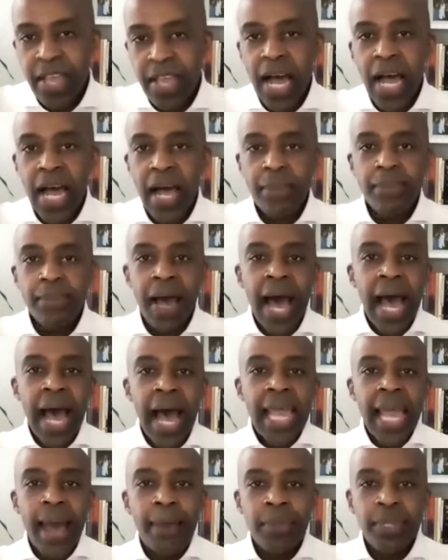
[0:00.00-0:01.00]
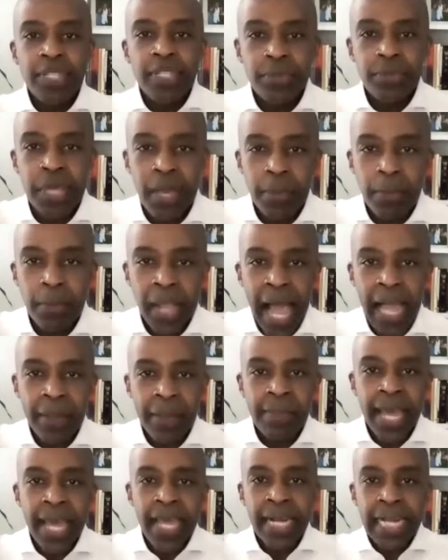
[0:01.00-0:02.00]
I happen to be a Black
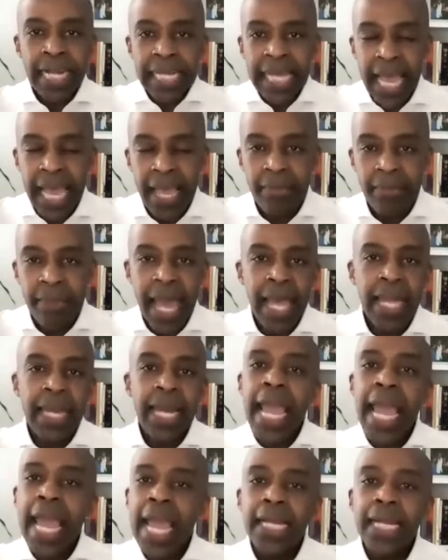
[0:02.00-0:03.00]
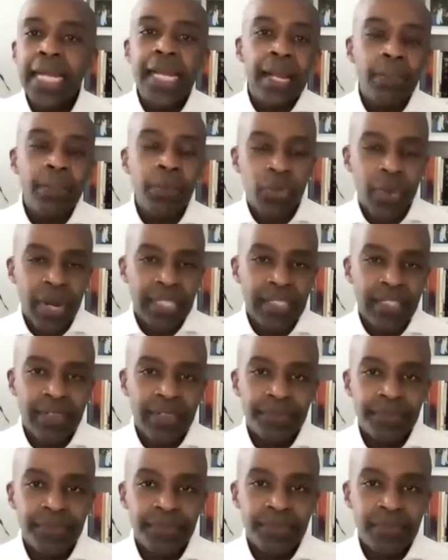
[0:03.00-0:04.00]
man, a gay man, and an immigrant.
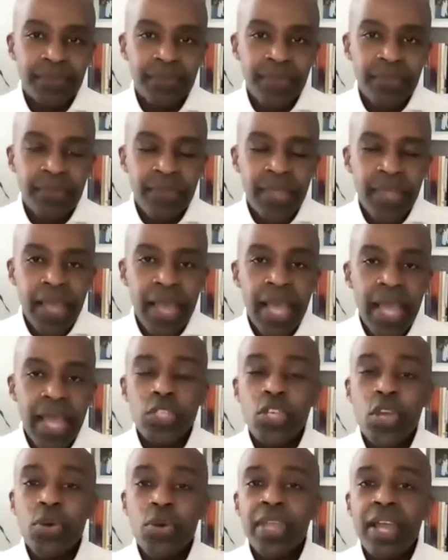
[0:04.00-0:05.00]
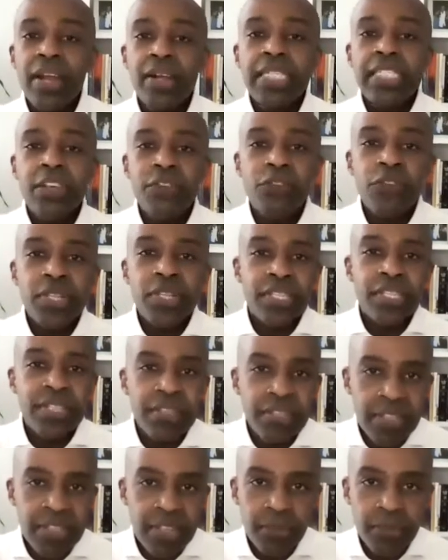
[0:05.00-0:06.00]
And so there are different
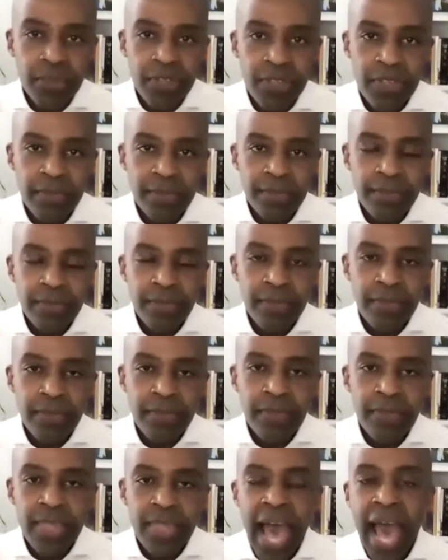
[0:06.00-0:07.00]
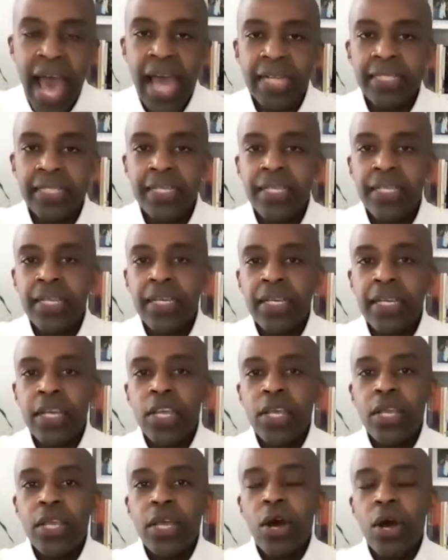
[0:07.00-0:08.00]
systems that
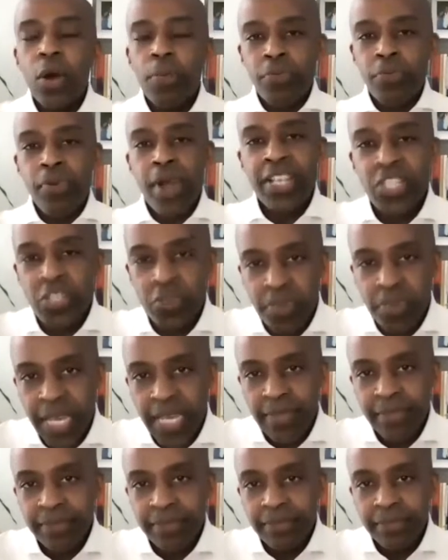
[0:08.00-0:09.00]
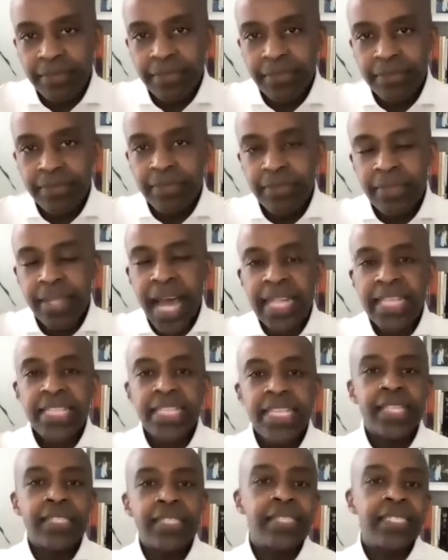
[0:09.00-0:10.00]
oppress me, that
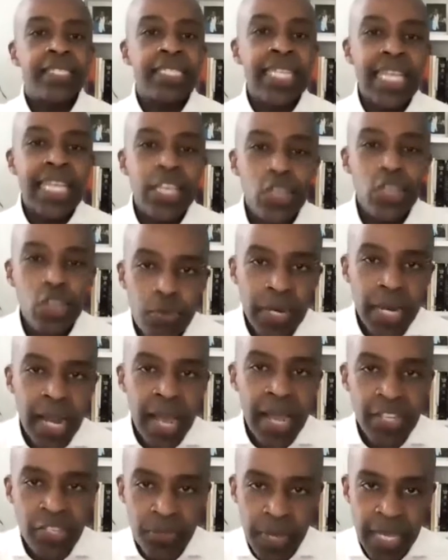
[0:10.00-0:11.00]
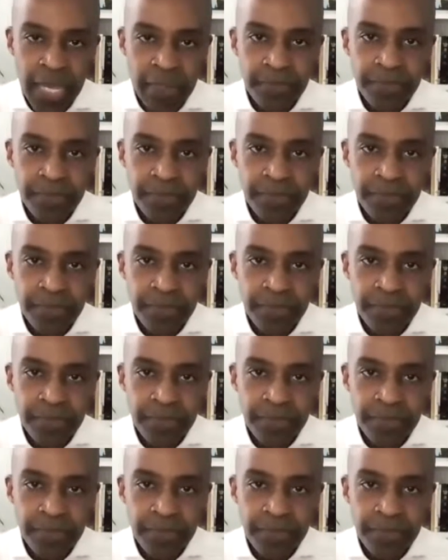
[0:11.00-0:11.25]
seek to dehumanize me.